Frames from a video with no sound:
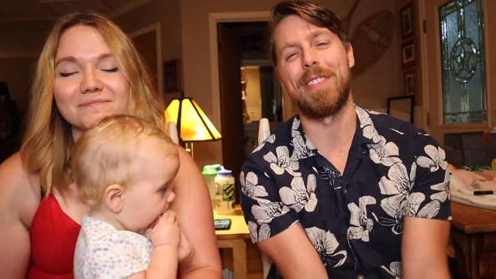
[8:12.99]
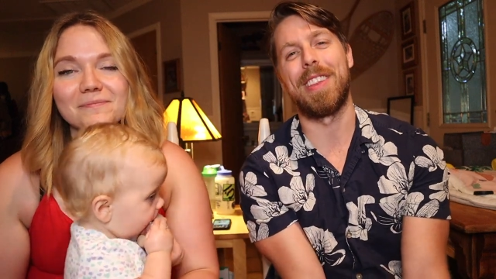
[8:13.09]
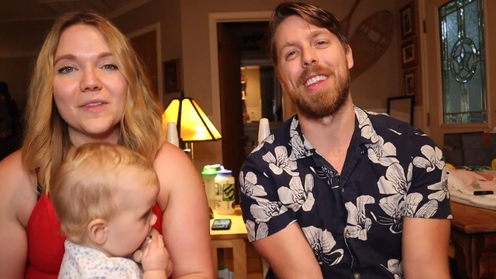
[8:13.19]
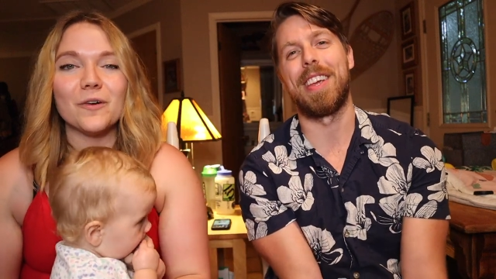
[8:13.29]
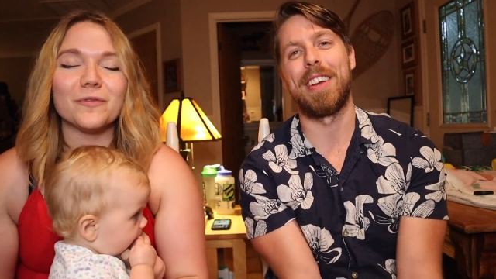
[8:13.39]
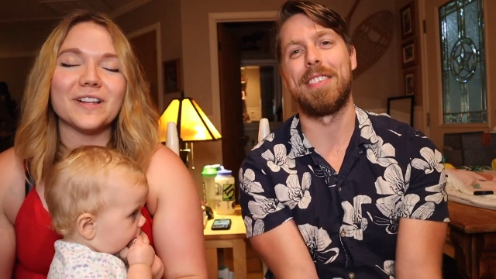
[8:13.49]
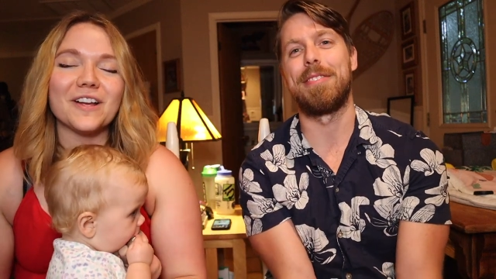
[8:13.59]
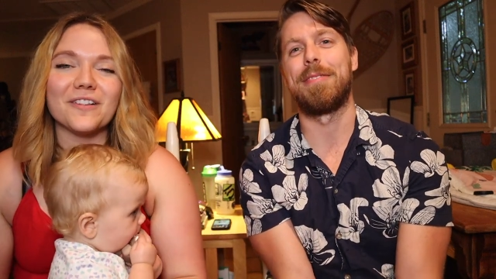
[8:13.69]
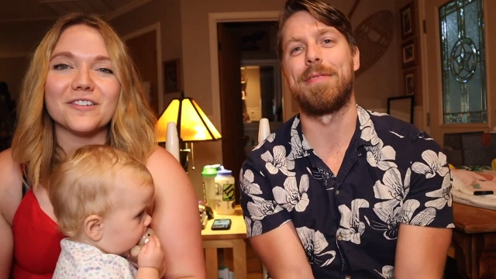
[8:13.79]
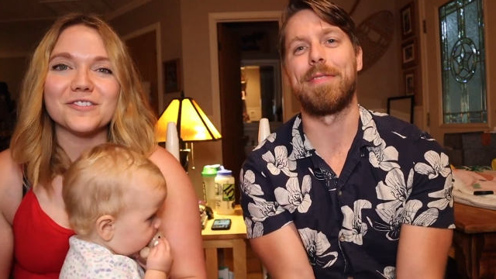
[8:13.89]

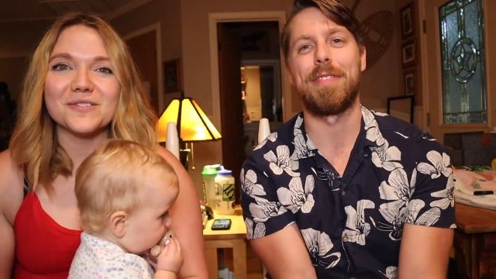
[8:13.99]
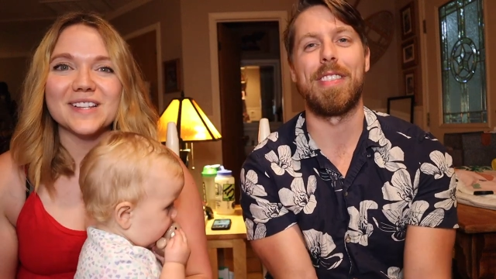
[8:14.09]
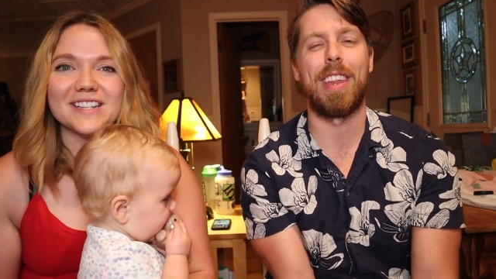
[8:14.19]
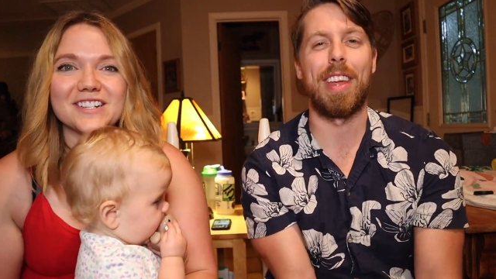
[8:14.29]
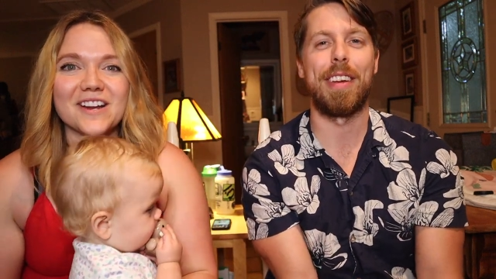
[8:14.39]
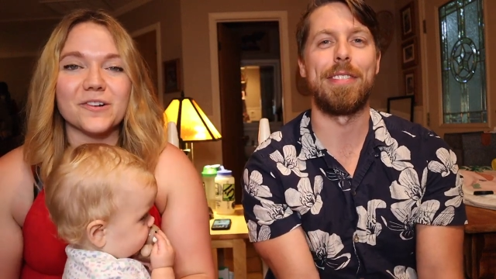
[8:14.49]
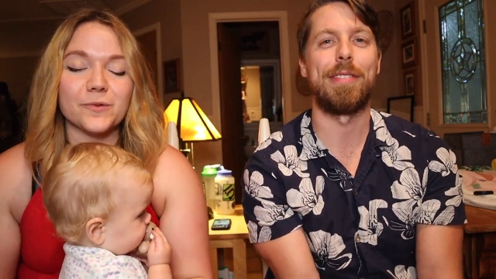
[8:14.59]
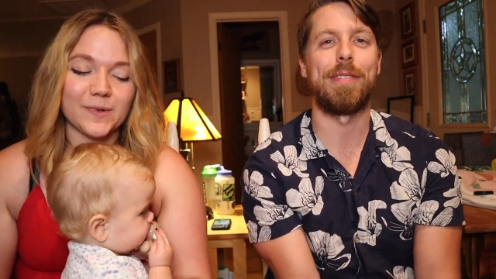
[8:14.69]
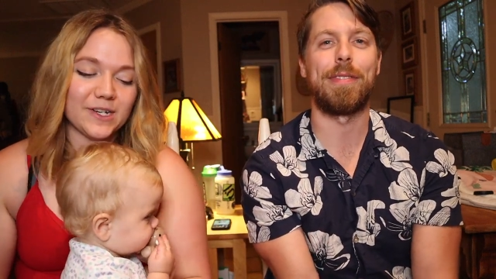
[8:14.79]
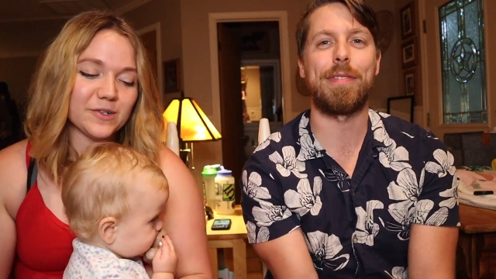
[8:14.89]
Speaker 1: hopefully y'all are enjoying the
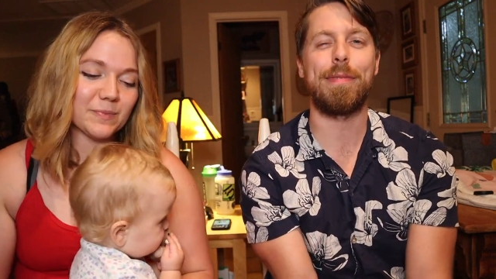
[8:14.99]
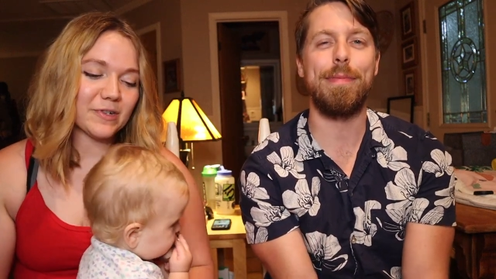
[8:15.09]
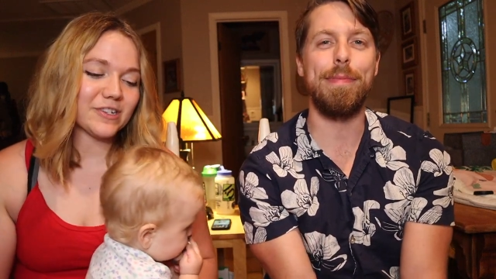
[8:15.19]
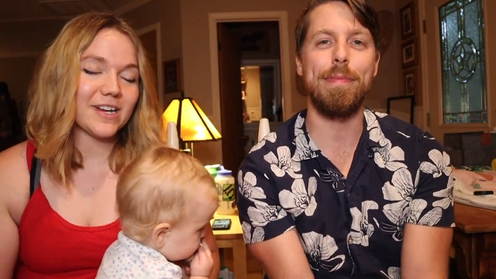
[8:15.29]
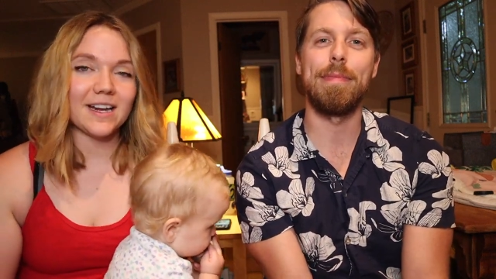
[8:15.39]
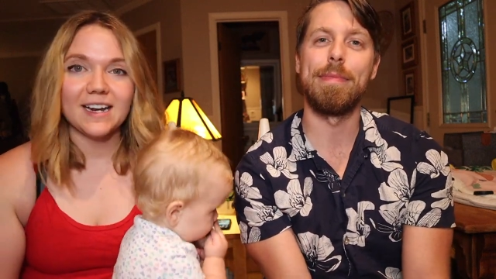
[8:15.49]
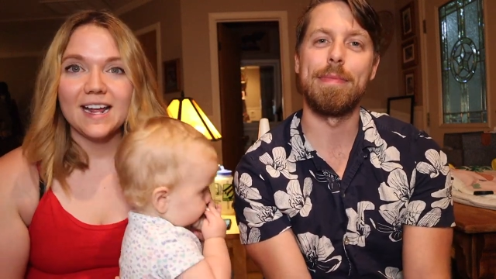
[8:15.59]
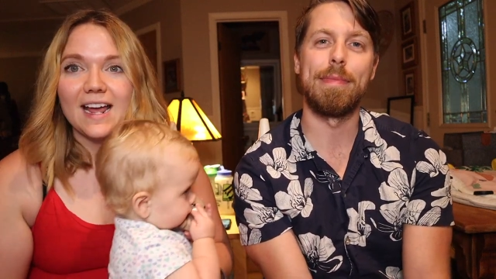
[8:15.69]
channel and we do appreciate